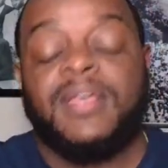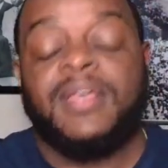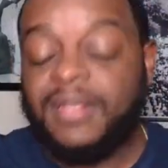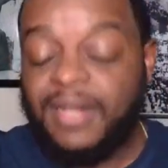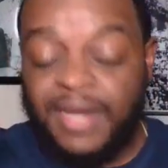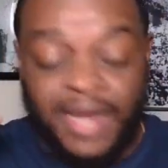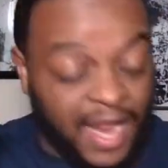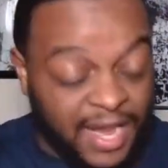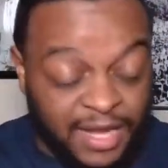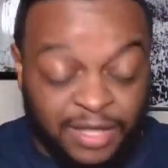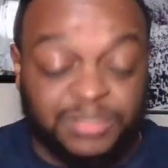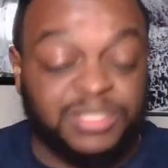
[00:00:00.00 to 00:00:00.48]

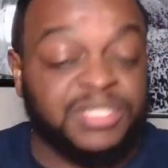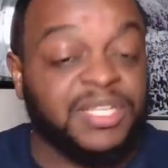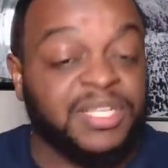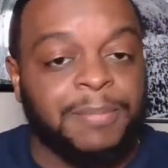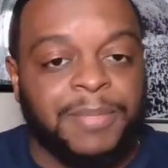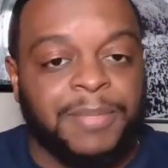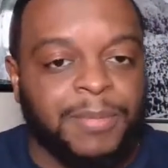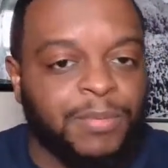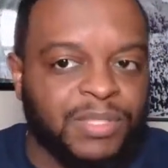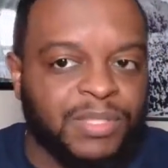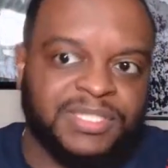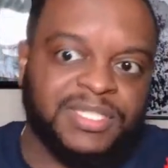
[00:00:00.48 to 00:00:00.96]
And I know
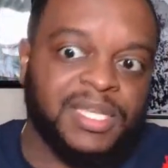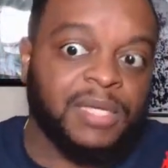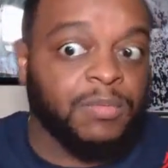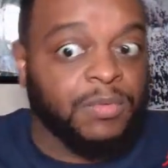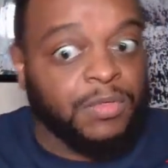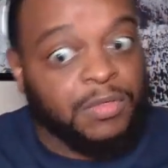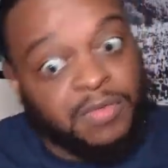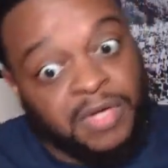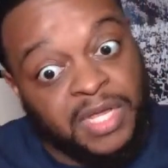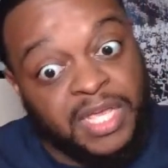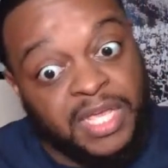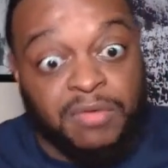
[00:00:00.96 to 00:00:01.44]
some people say,
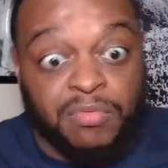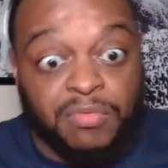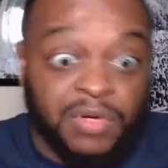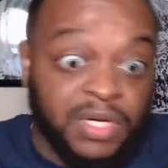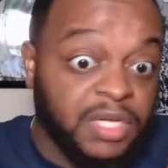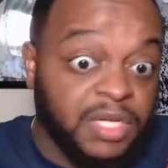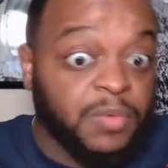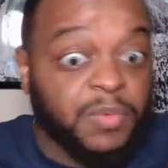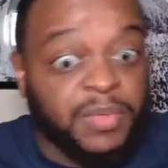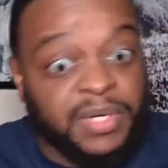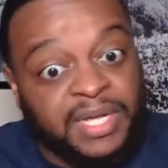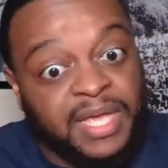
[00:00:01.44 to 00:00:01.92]
well, Ed
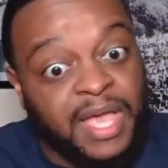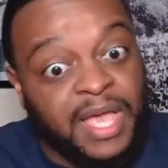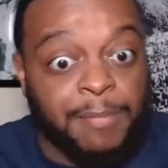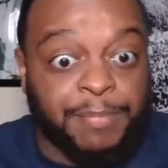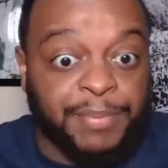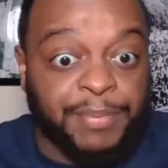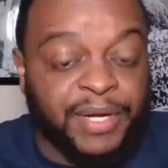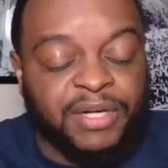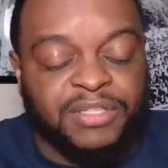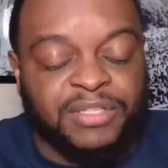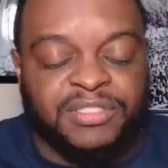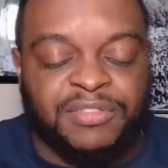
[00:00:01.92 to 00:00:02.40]
Reed would have
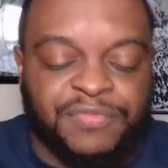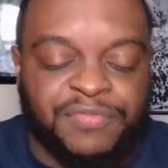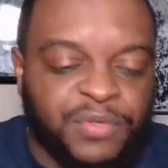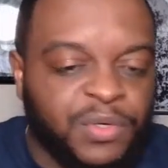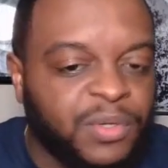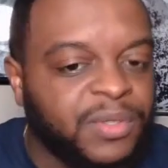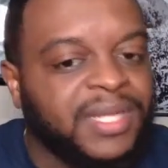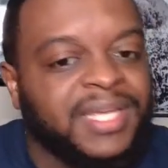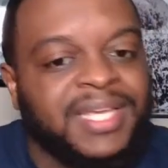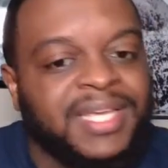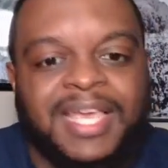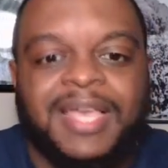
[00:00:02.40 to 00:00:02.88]
got players in
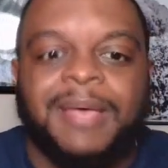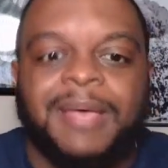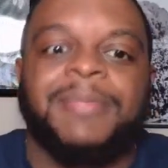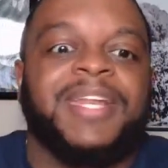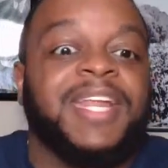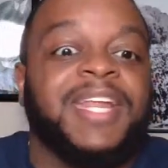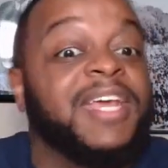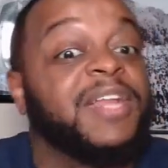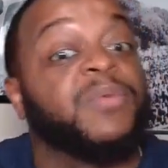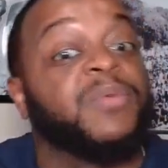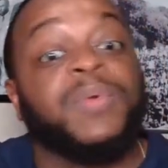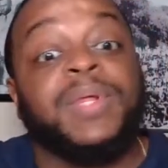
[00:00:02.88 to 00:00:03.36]
Florida. Yeah,
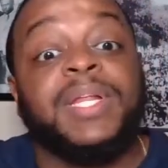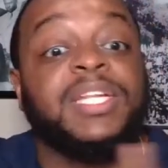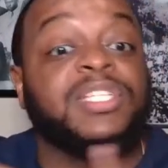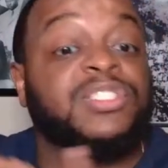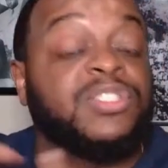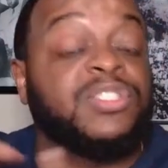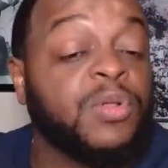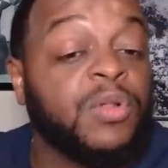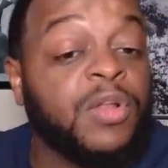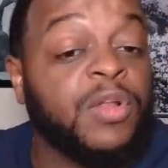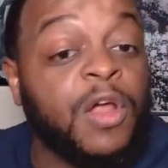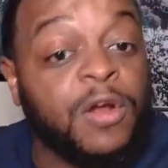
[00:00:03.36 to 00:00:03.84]
but Ed Reed
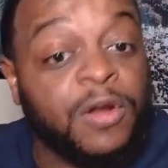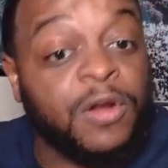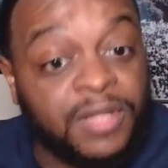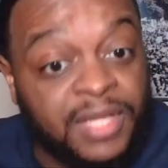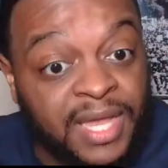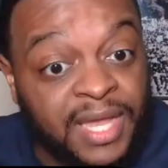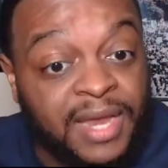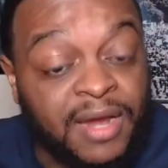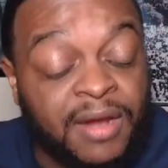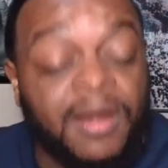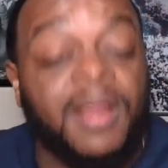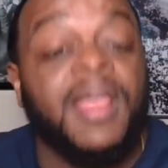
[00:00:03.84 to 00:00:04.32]
is no longer
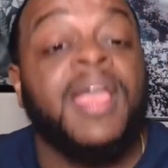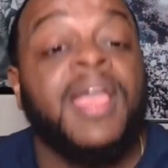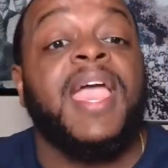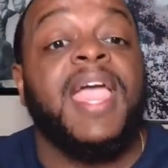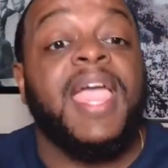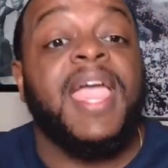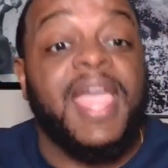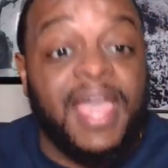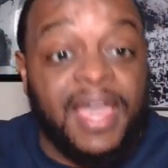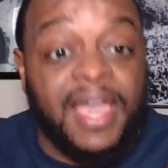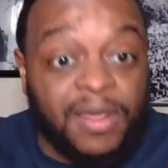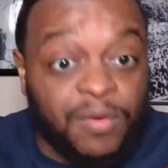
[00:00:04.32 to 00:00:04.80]
there.
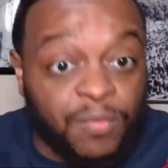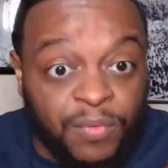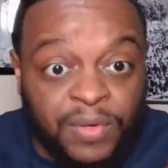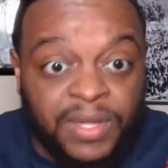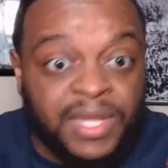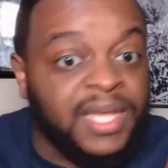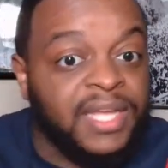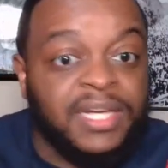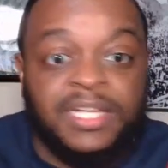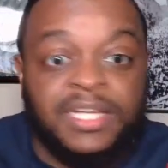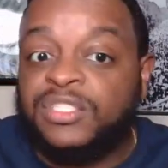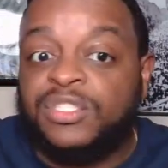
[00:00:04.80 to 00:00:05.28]
Ed
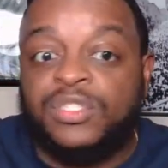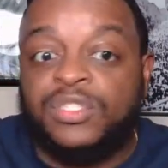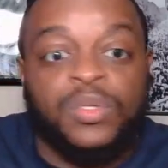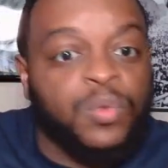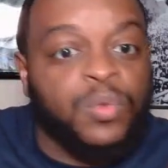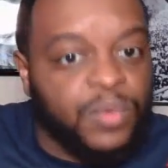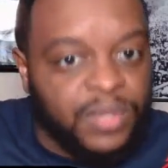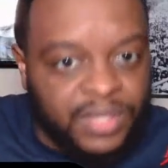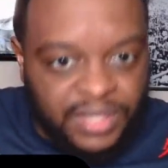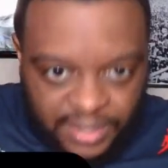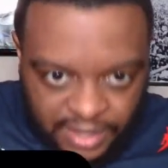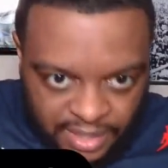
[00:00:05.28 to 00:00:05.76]
Reed is
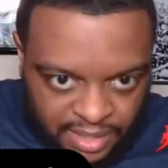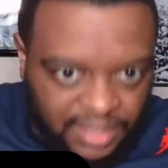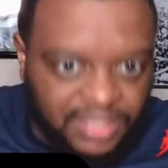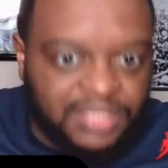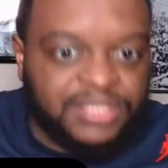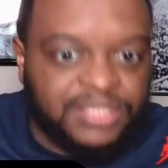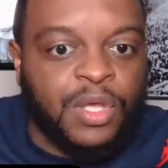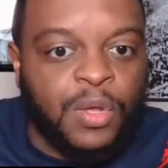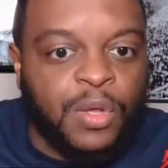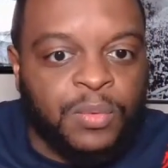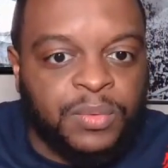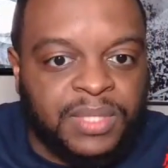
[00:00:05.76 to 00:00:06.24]
doing
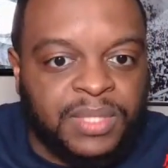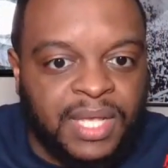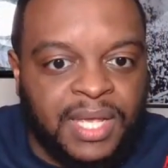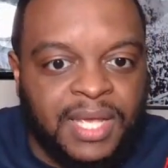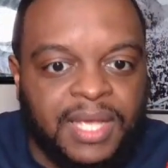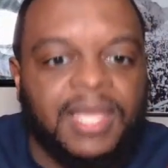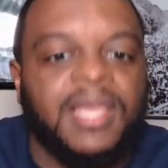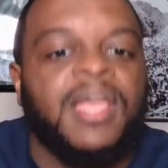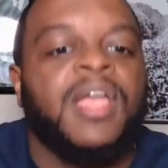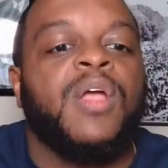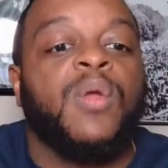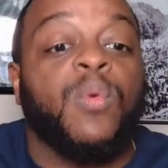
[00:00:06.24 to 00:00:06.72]
his own
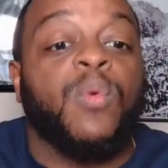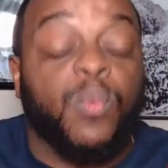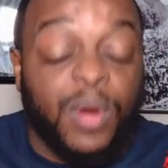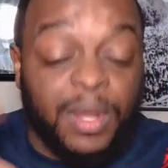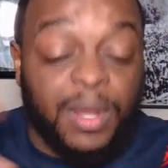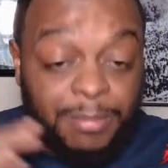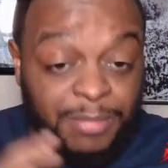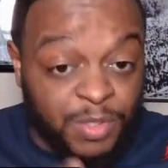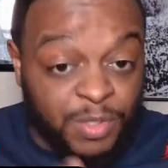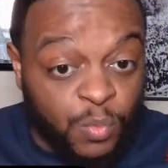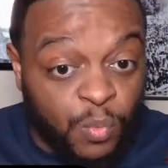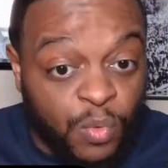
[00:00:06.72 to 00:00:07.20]
thing.
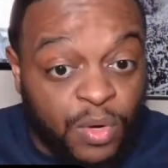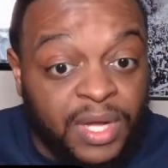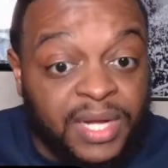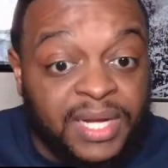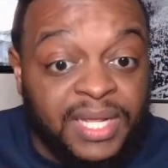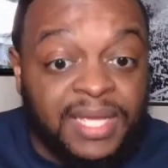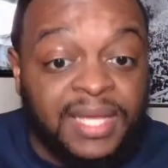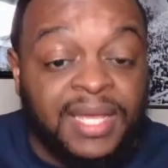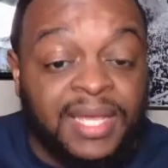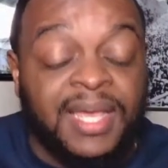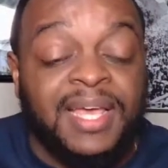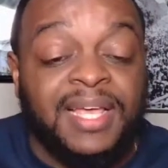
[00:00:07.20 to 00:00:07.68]
Raymond
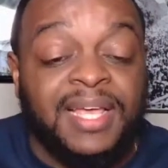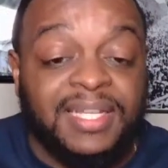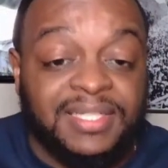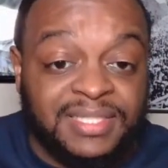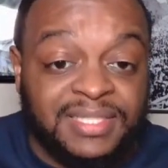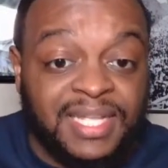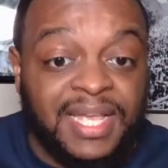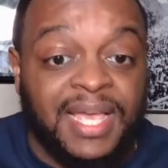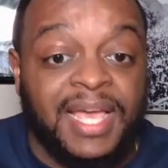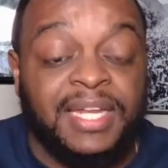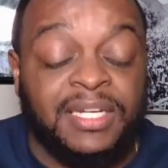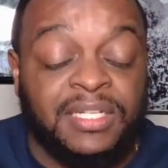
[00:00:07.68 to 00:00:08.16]
Woodie
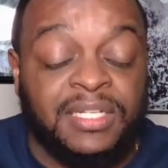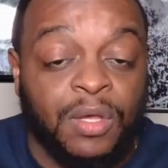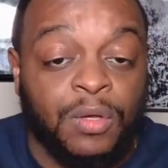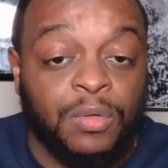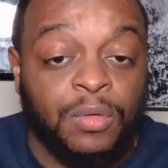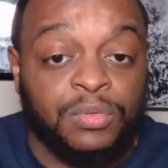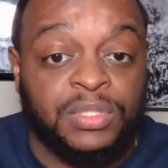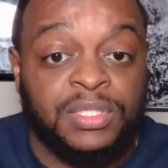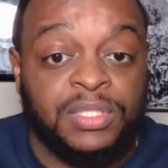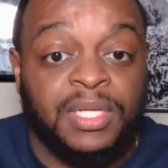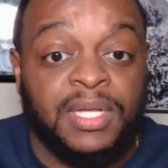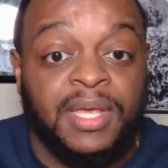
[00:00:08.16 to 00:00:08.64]
is the head
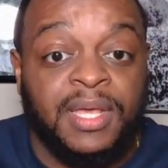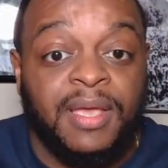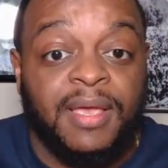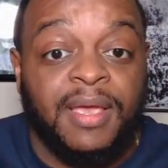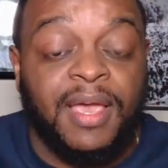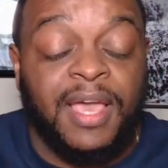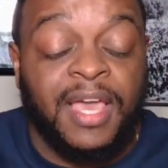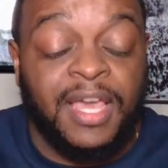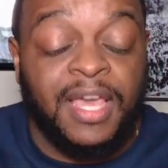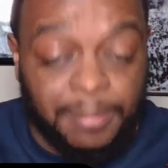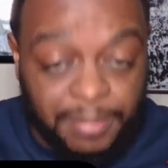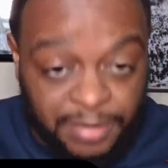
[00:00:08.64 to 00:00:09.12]
coach
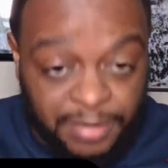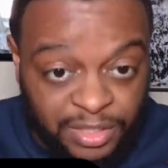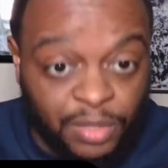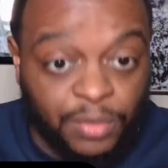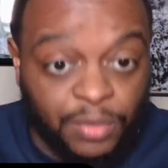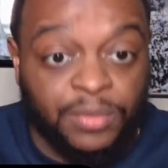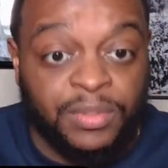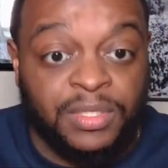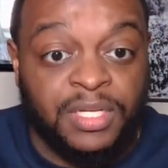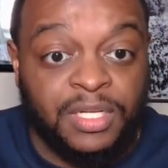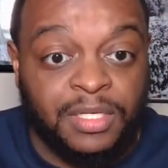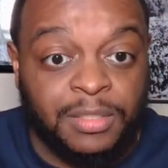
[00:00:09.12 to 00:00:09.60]
at
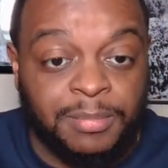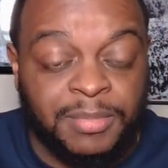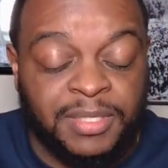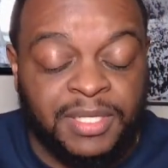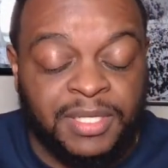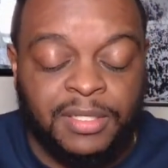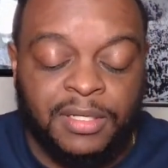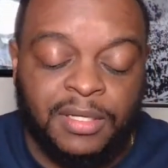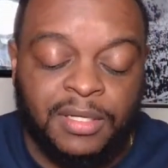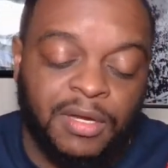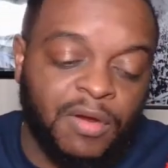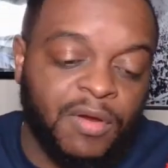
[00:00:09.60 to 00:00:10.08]
Bethune-Cookman.
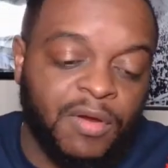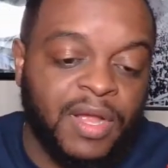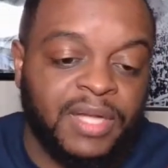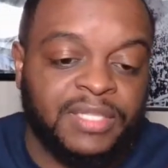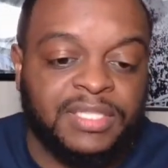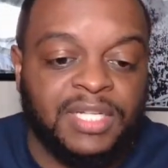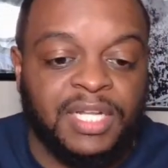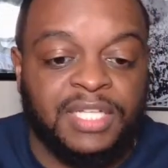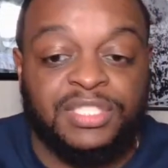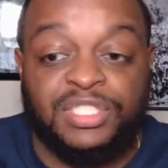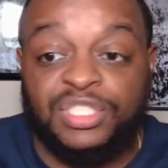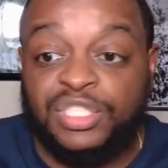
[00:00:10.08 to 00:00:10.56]

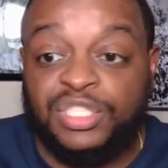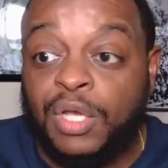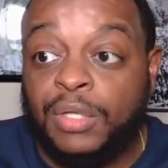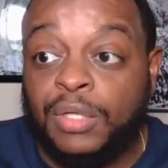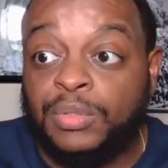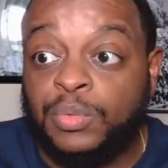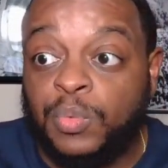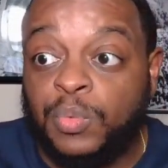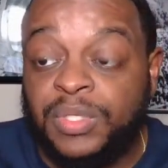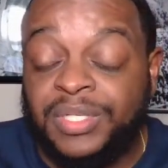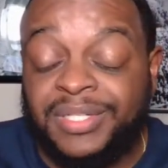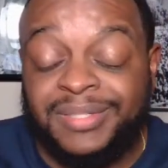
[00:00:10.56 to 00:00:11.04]
Congratulations,
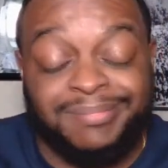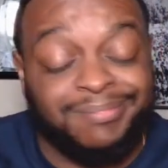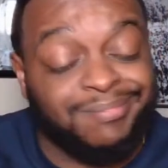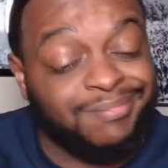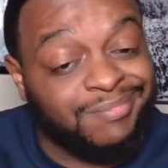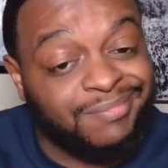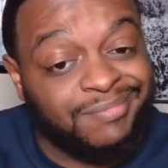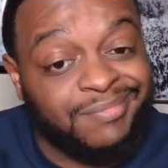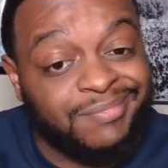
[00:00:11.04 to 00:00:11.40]
Coach Woodie.